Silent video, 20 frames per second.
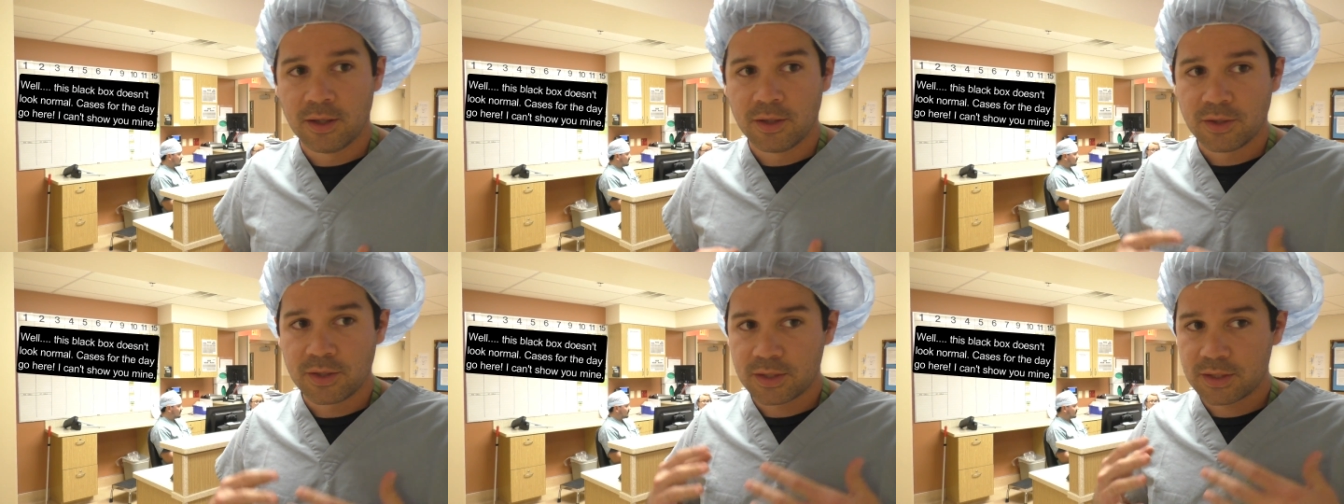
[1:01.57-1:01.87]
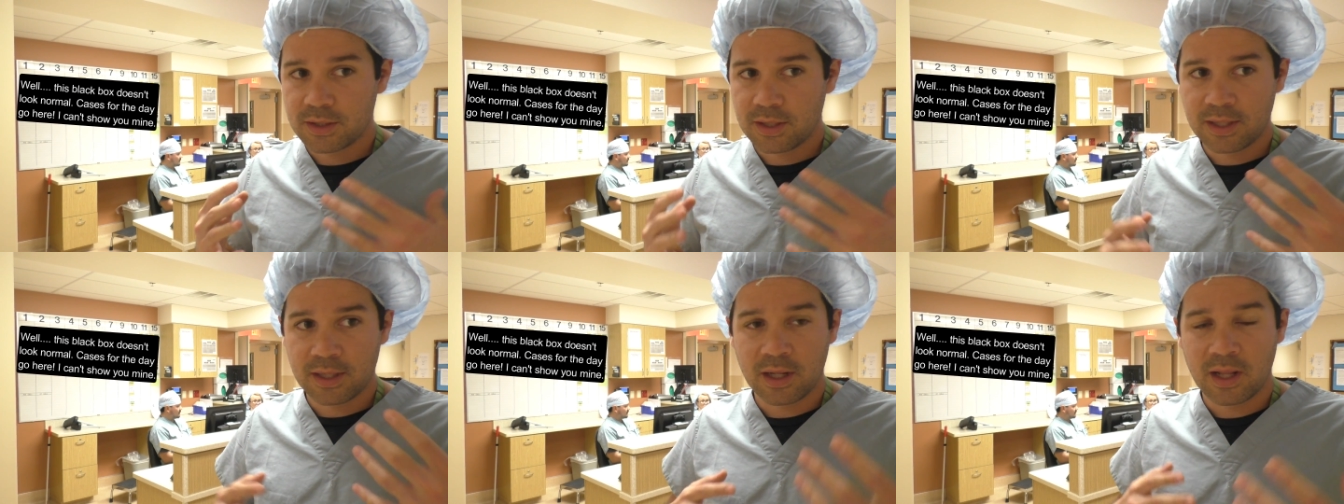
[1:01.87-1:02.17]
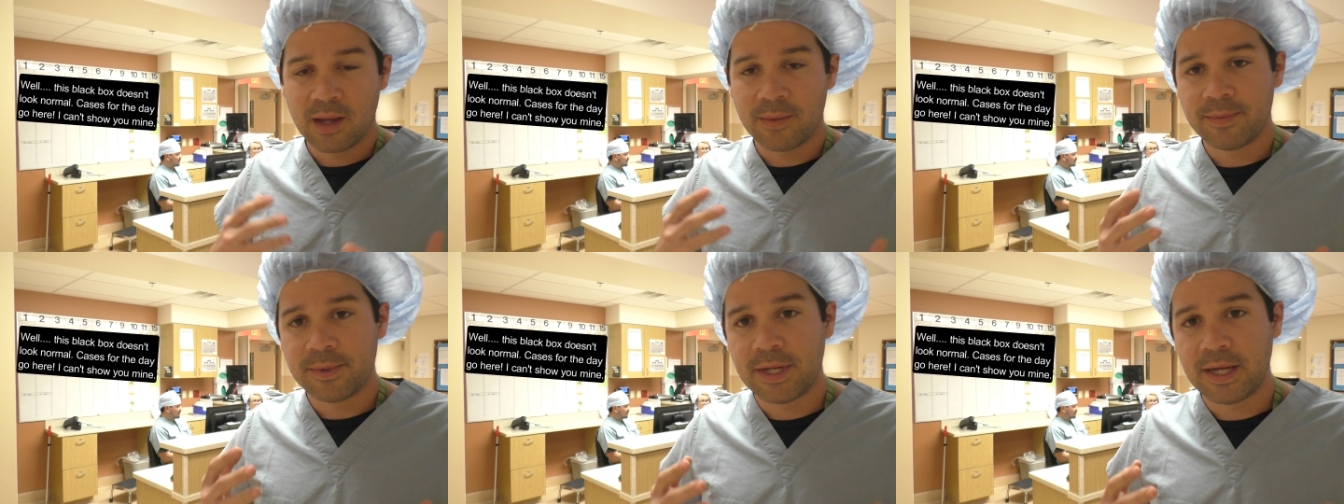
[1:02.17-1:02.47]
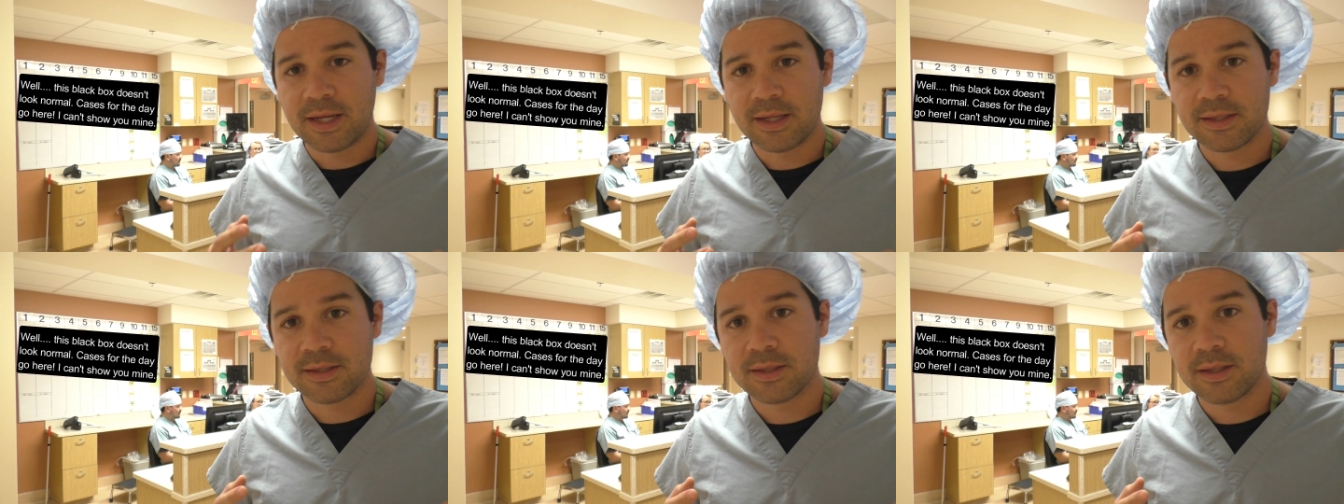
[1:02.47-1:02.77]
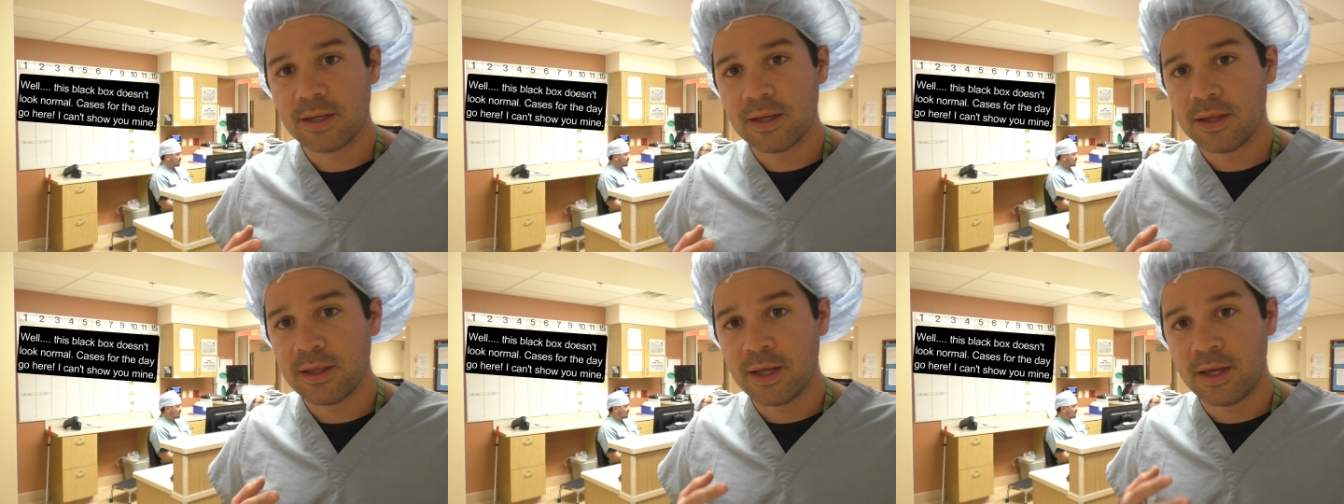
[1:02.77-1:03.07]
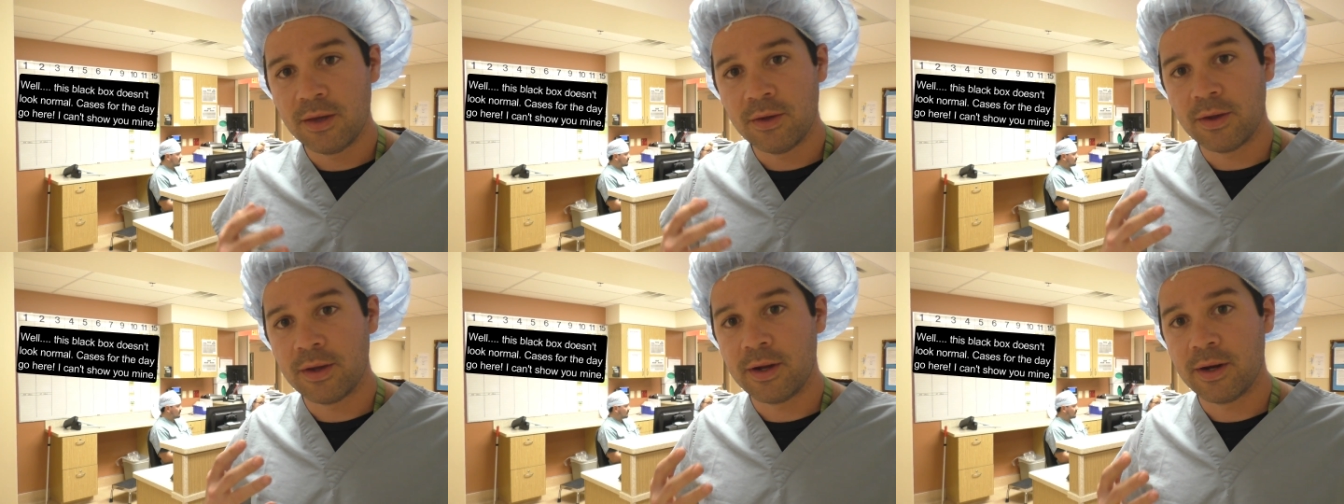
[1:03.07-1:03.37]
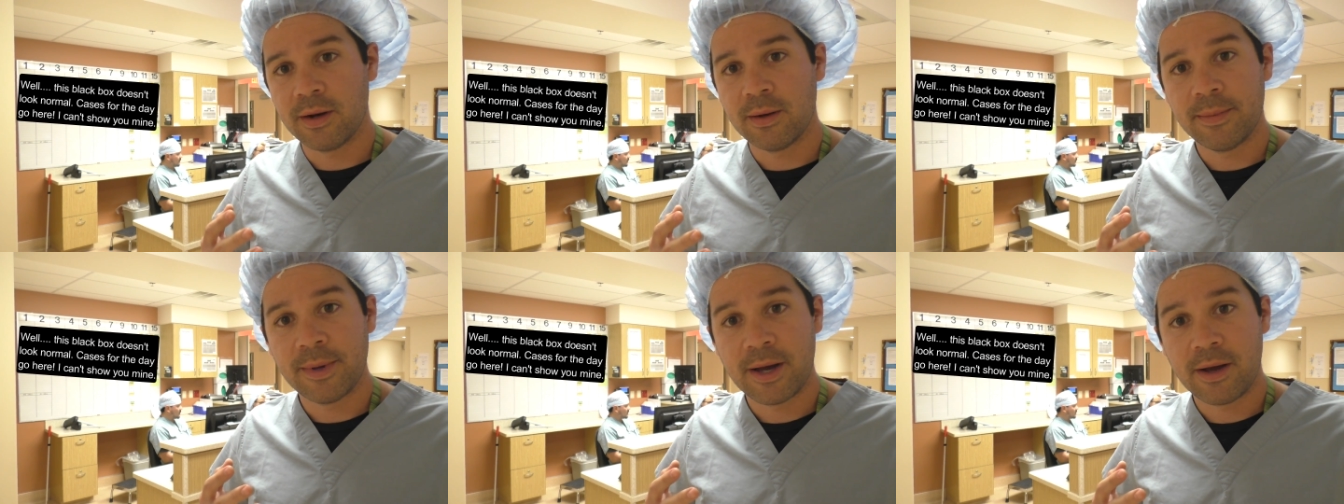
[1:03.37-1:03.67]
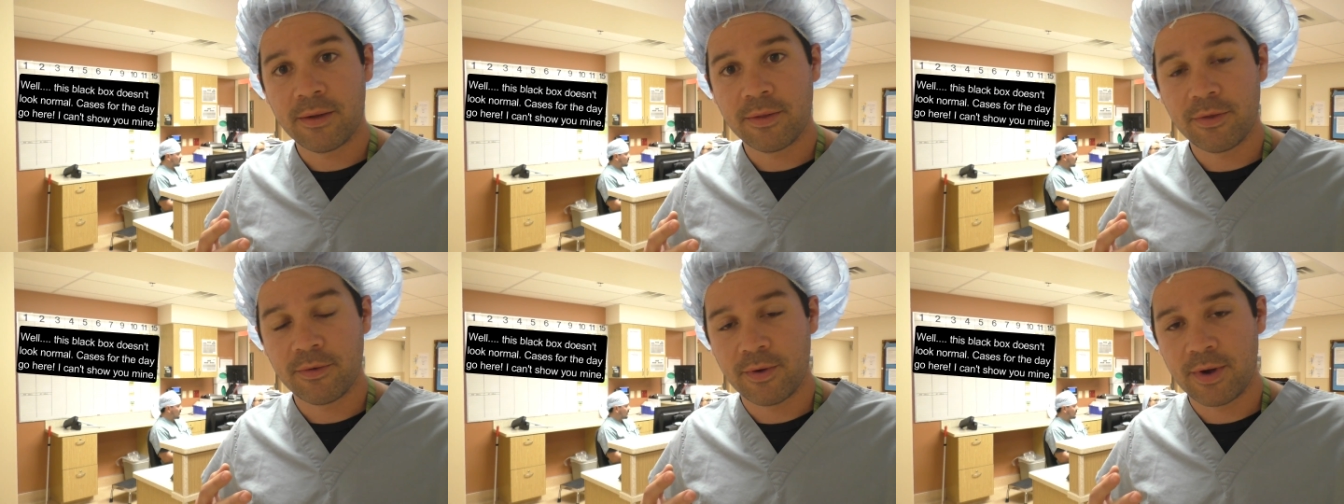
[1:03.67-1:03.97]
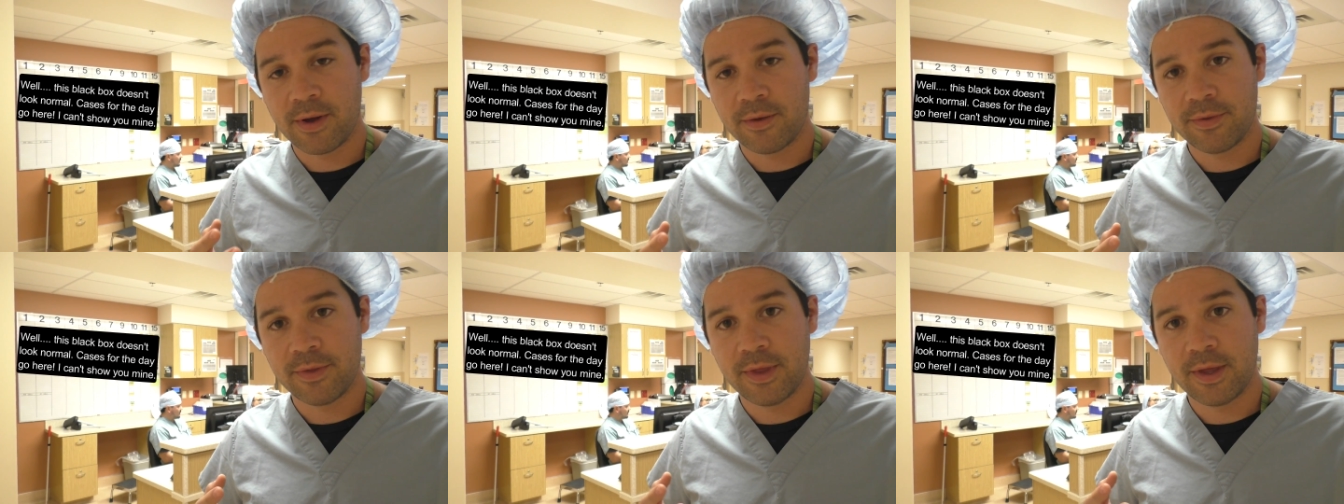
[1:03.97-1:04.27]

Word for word: Just little updates that you'll hear about throughout